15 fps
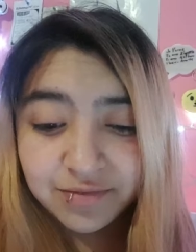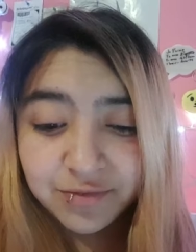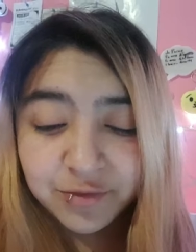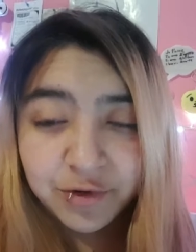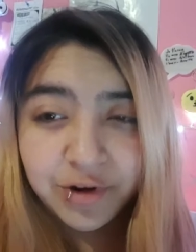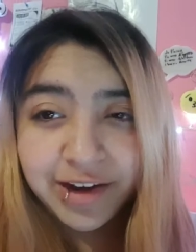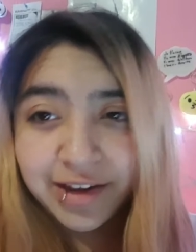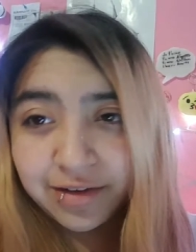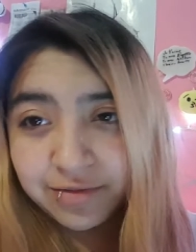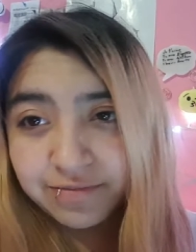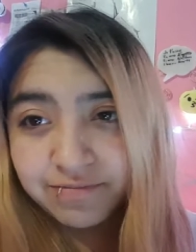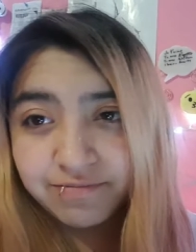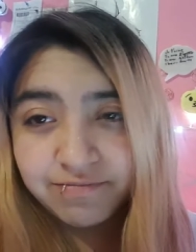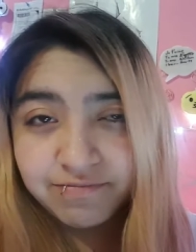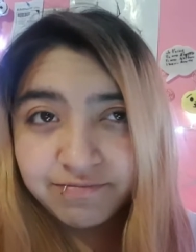way
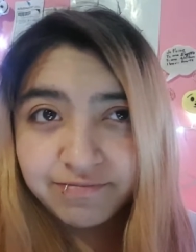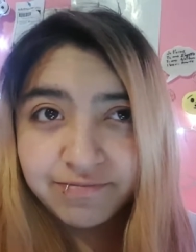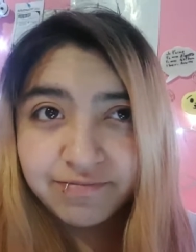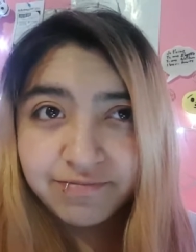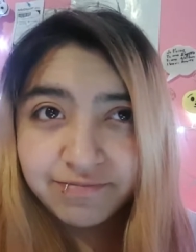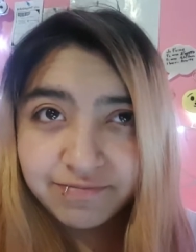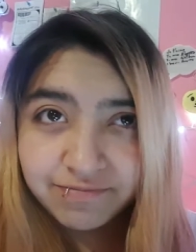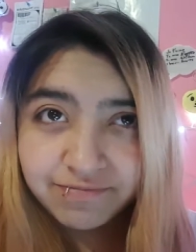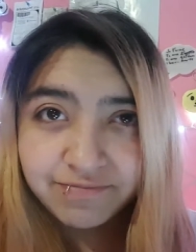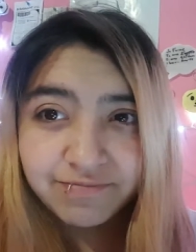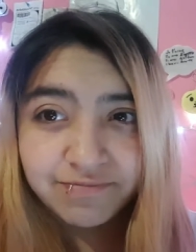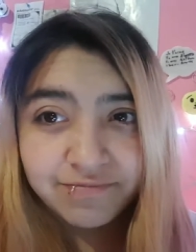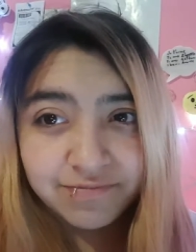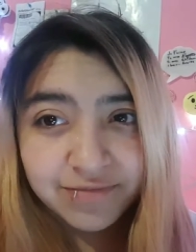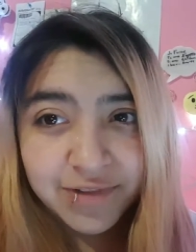
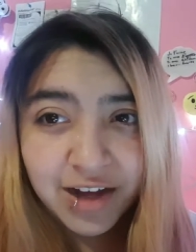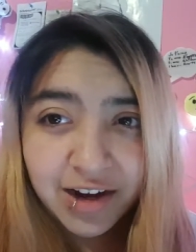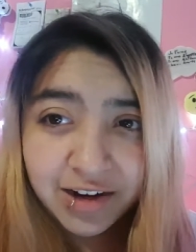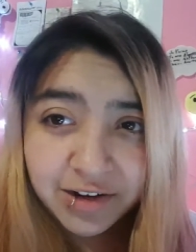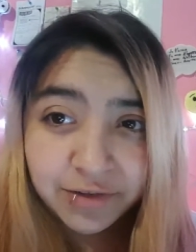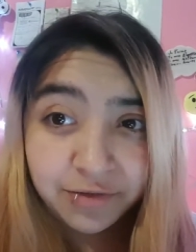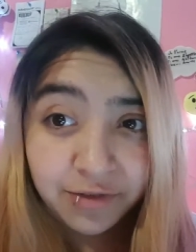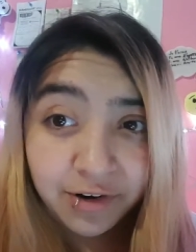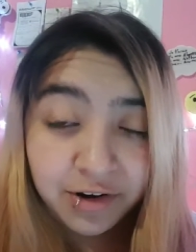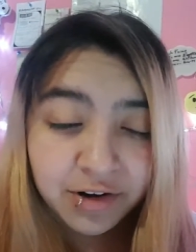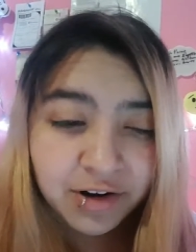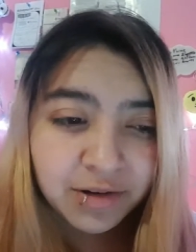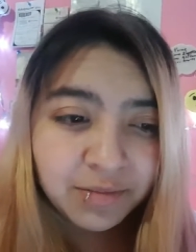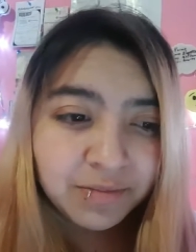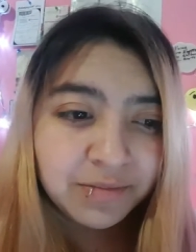kind of
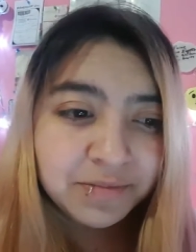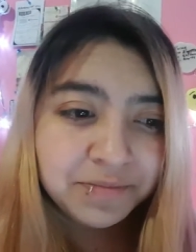far.